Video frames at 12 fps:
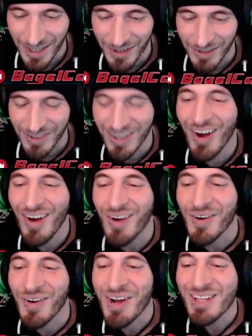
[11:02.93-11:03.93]

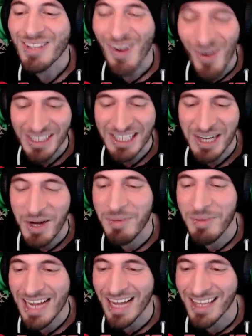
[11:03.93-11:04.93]
no! Don't kill
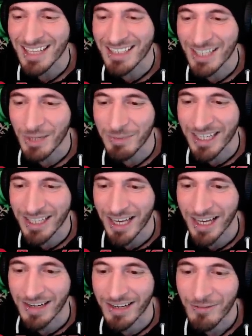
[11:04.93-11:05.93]
me and then kill me
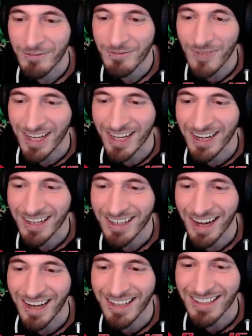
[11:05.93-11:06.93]
again! Fuck!
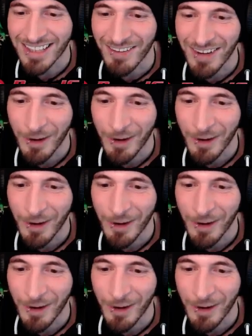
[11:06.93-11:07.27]
God damn it.